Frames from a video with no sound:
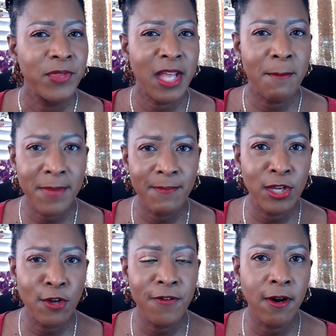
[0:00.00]
that maybe
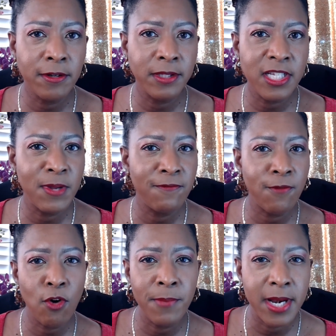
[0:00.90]
you've heard this
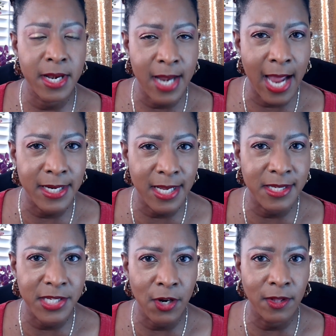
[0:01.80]
before, but not
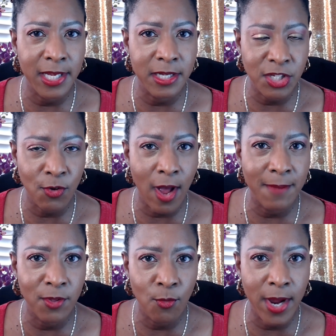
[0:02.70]
necessarily
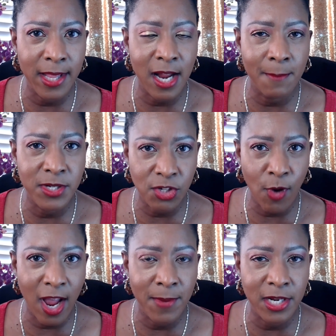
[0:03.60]
described the way that I'm
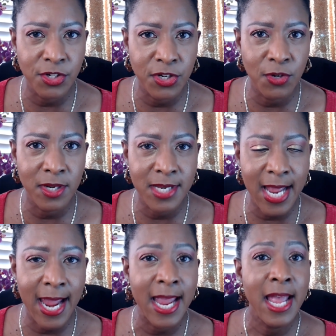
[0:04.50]
describing it to you
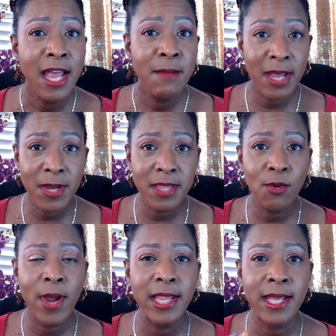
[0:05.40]
today. Maybe the
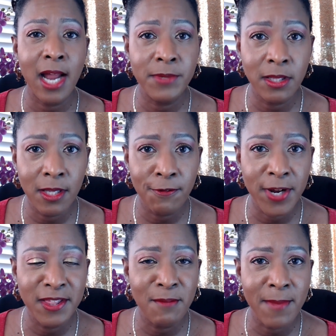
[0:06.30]
way that I'm
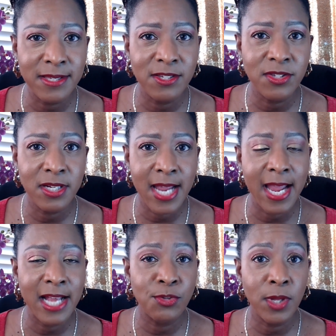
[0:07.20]
delivering the message
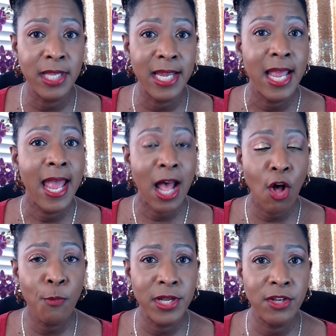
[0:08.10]
today is really
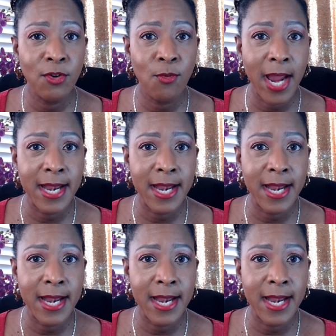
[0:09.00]
helping you right